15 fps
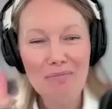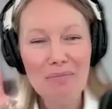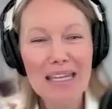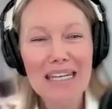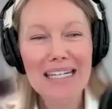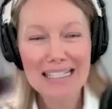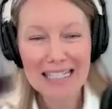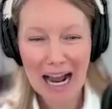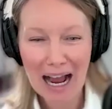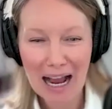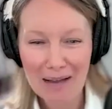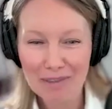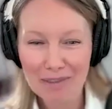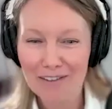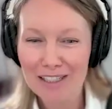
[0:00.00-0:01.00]
Many
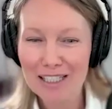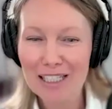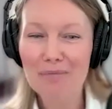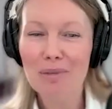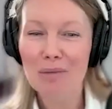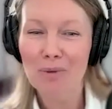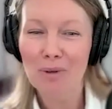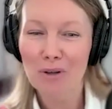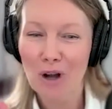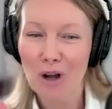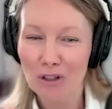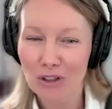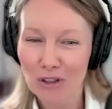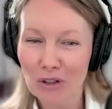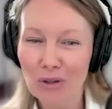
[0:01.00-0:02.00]
times I've seen people
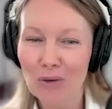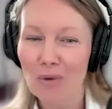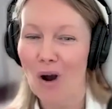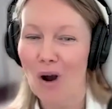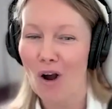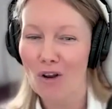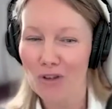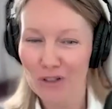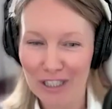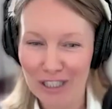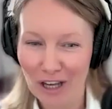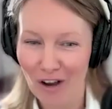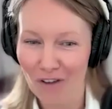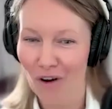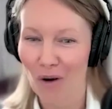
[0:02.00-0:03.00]
call you on your
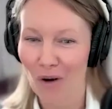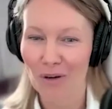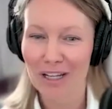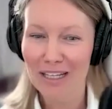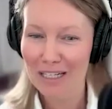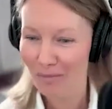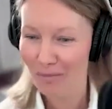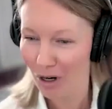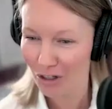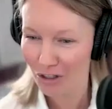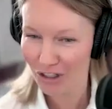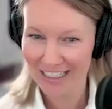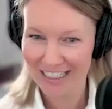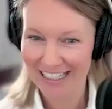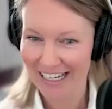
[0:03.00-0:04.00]
cell phone in an
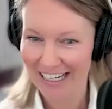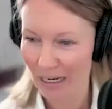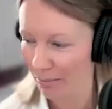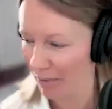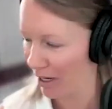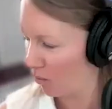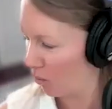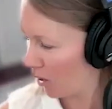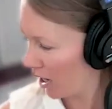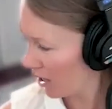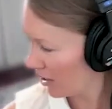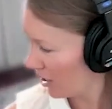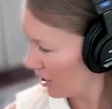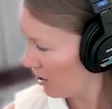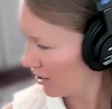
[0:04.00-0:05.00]
emergency. I'm like,
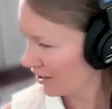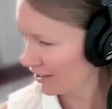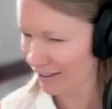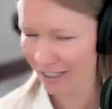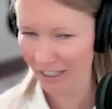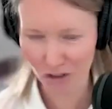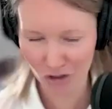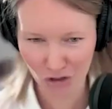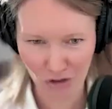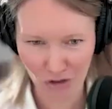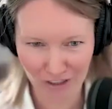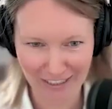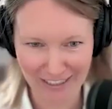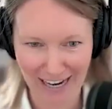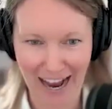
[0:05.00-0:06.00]
why are they calling the
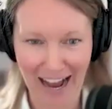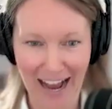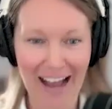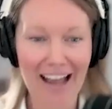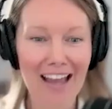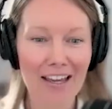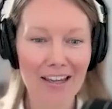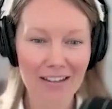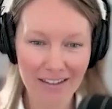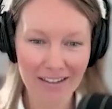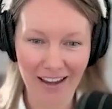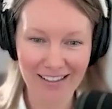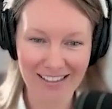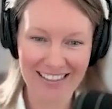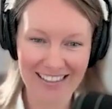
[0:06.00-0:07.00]
insurance guy?
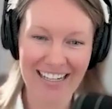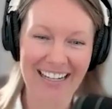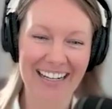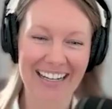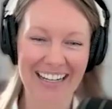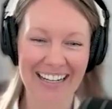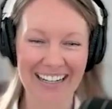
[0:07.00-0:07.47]
Yes.